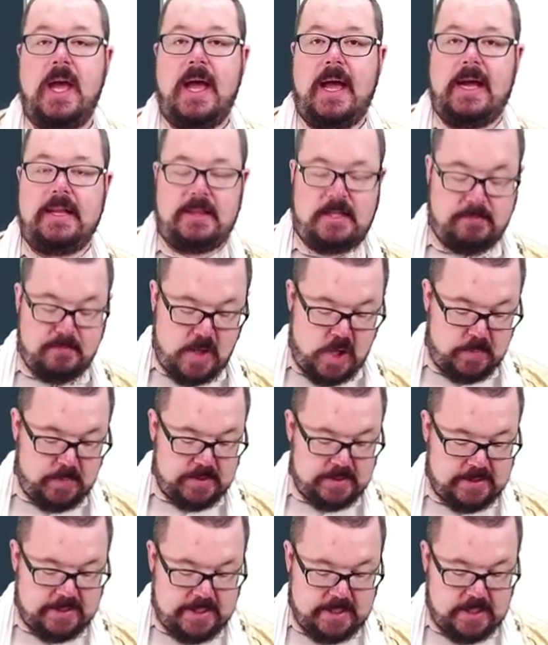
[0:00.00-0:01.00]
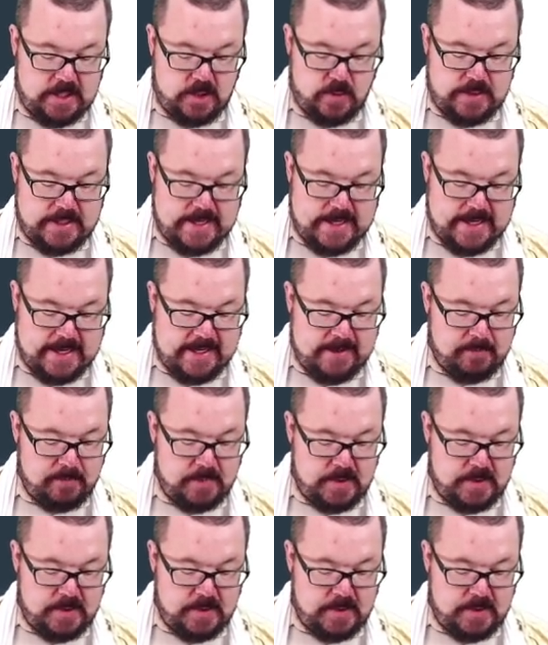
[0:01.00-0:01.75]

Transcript: At the moment, they know a name.